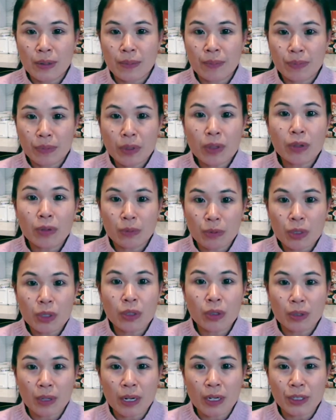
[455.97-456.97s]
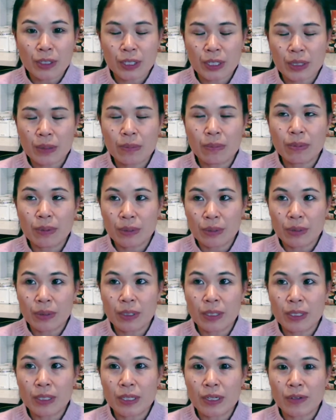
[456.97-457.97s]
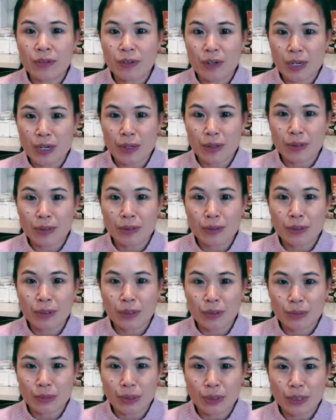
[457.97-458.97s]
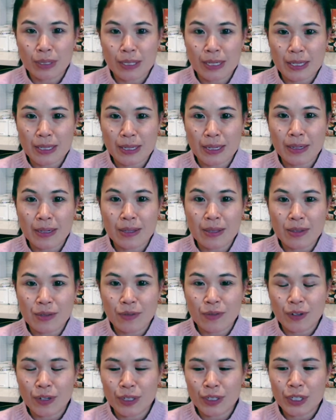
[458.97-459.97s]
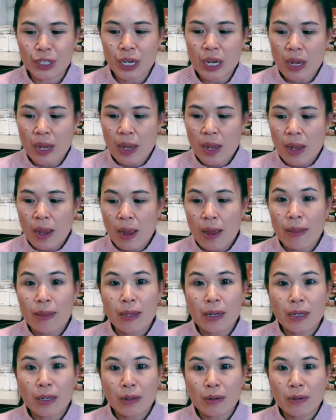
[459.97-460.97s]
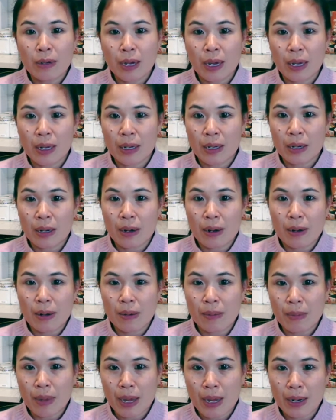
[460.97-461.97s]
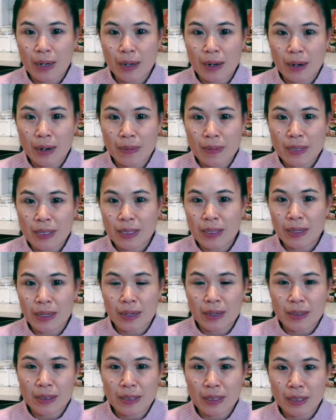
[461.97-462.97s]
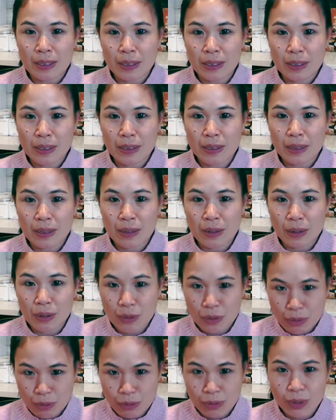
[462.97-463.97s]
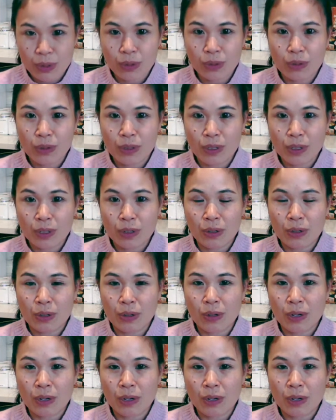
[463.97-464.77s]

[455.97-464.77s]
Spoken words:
You could actually brew the Silver Needle cold brew, as I said, in the fridge, and then you can add carbon dioxide through your